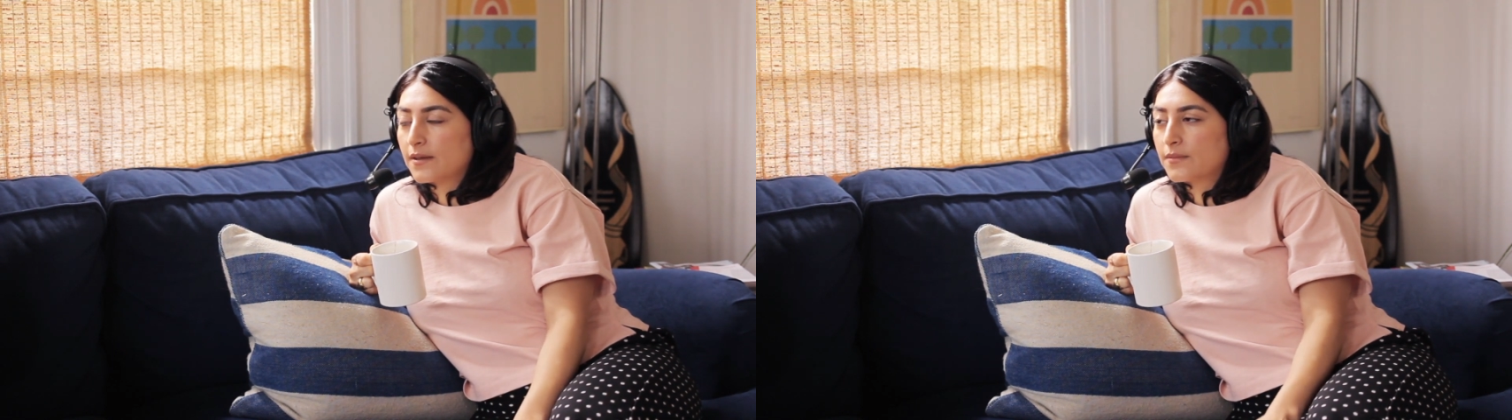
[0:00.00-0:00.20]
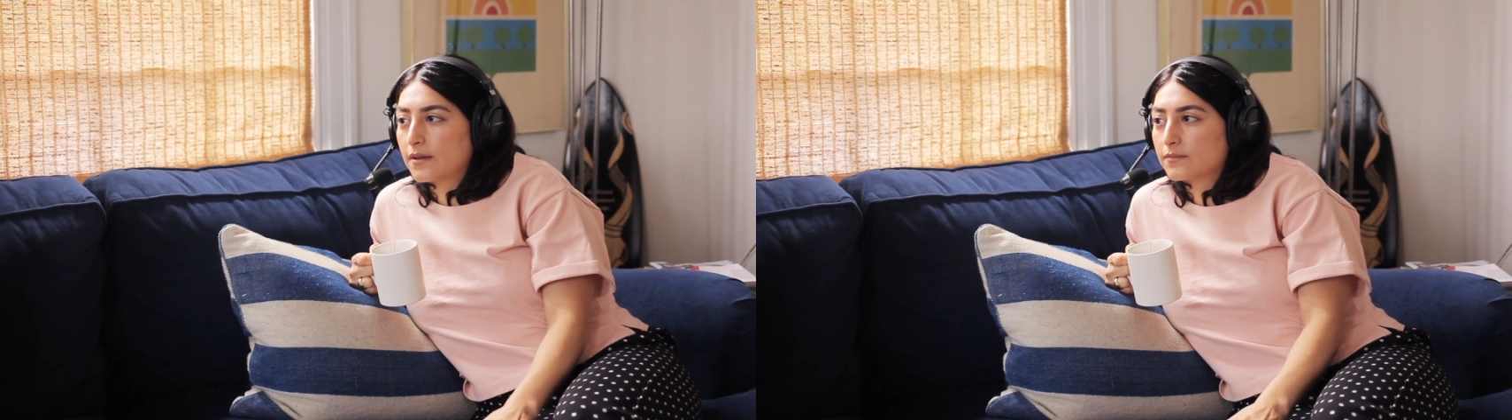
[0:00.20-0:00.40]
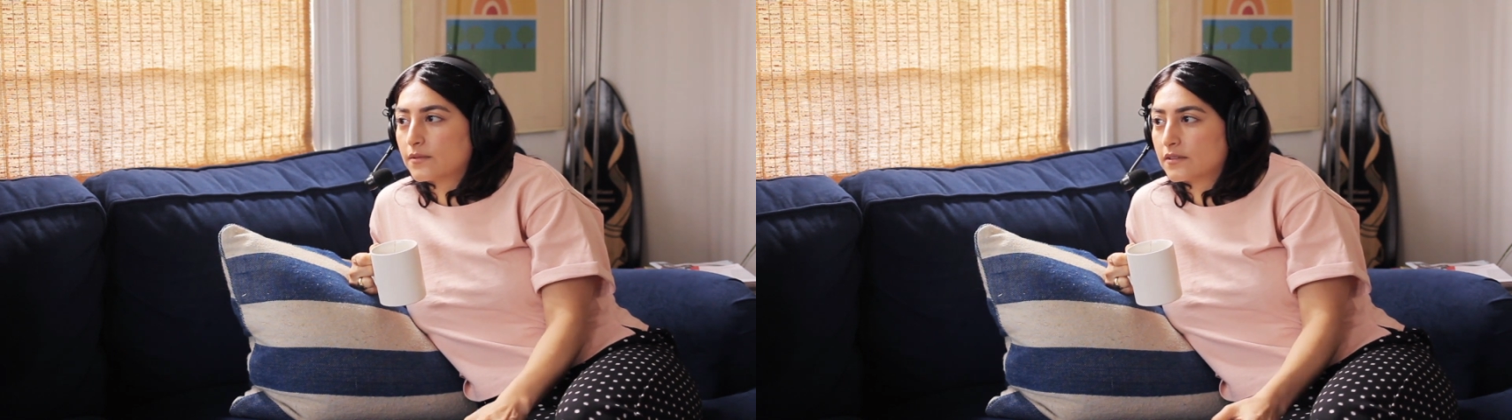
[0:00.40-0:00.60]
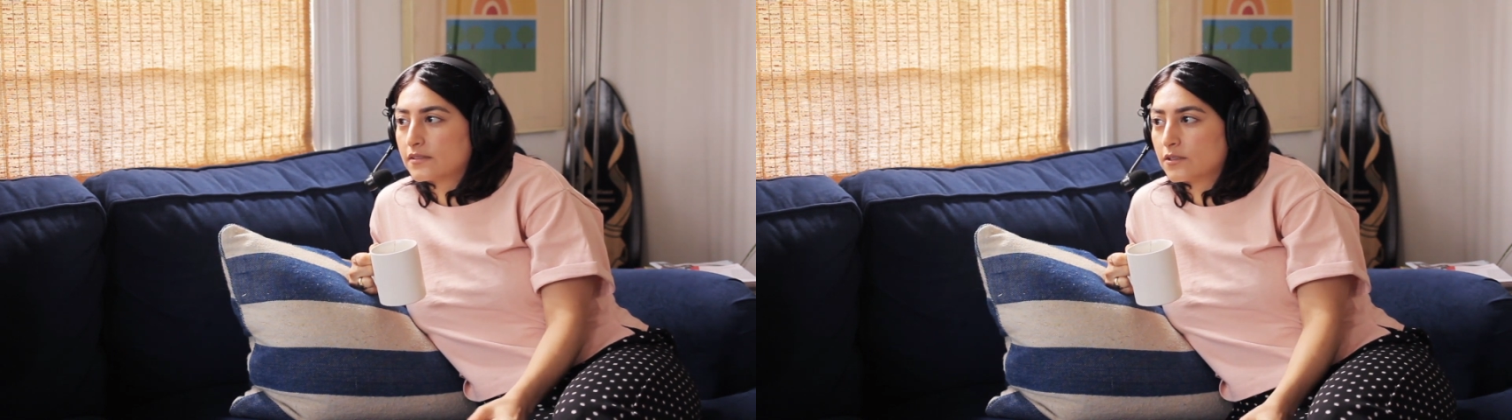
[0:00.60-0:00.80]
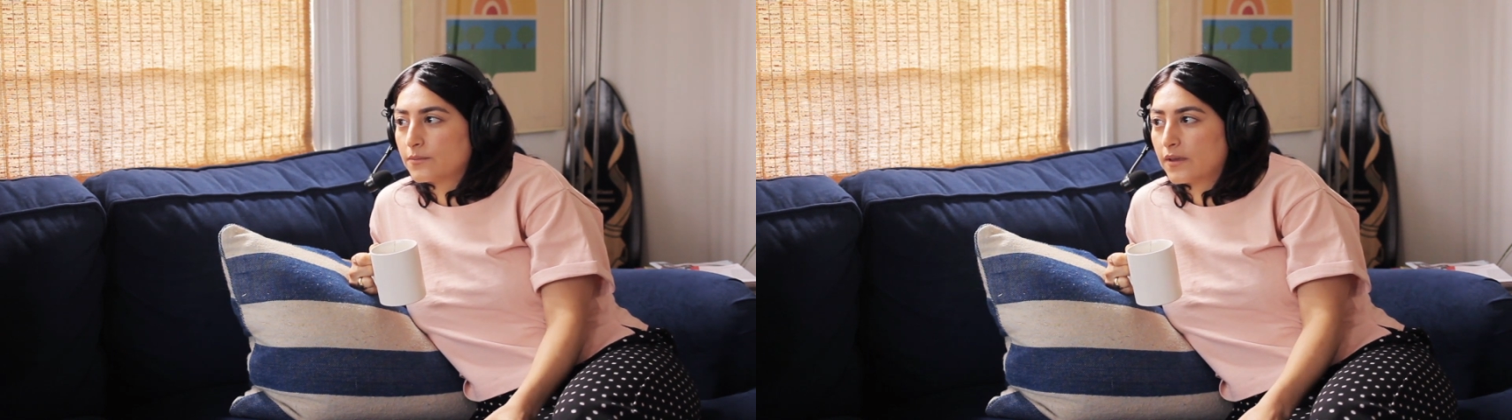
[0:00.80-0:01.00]
I mean, I'm
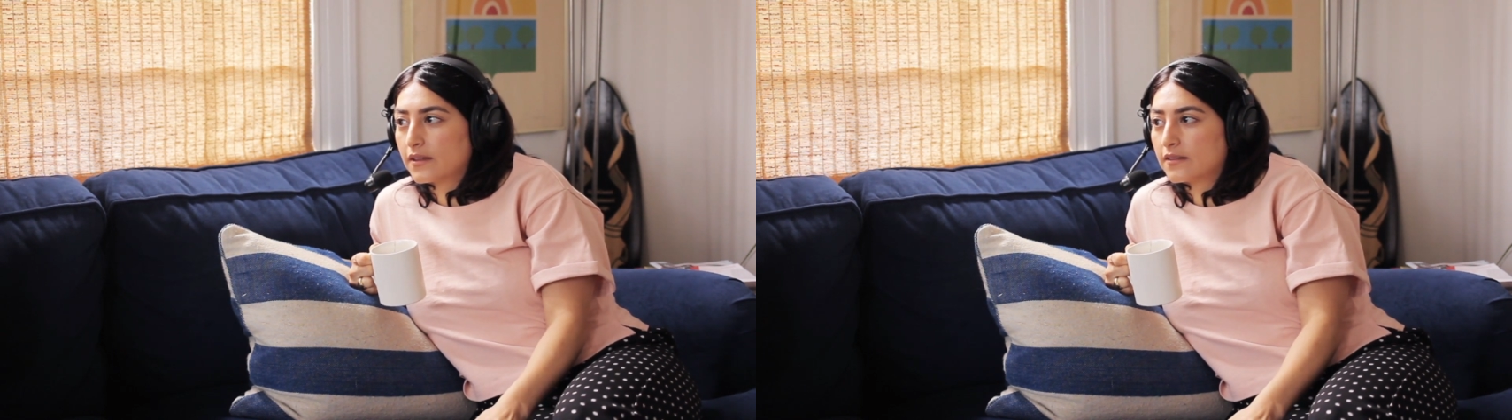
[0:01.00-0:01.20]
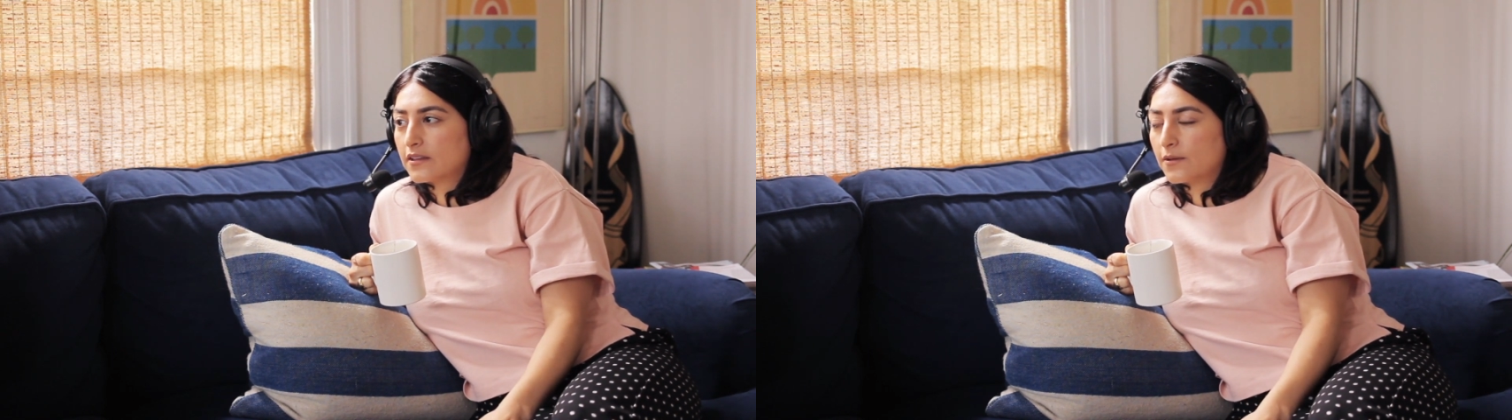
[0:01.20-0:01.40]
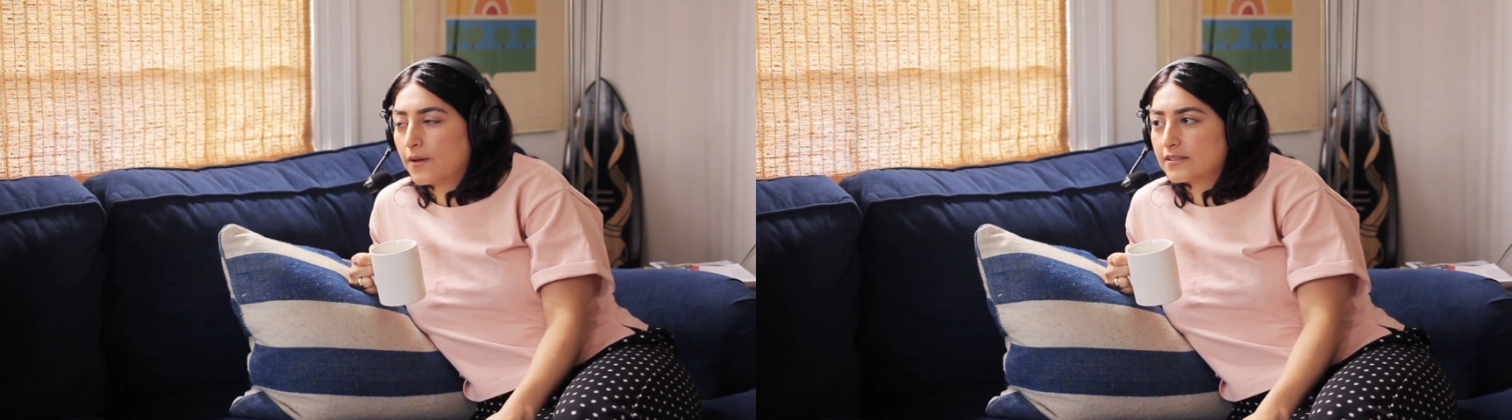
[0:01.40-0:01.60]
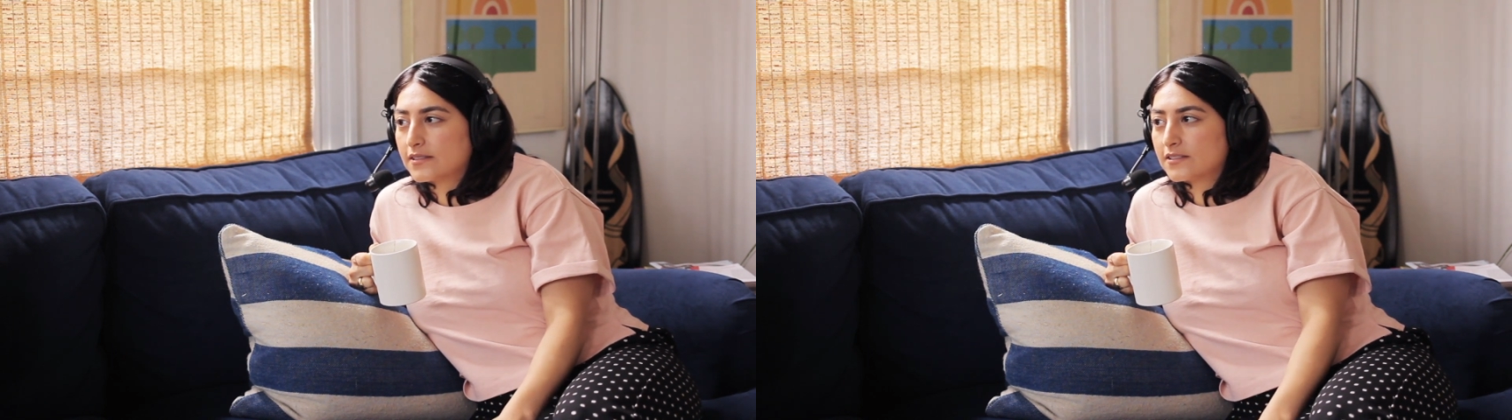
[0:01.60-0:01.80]
assuming in the U.S.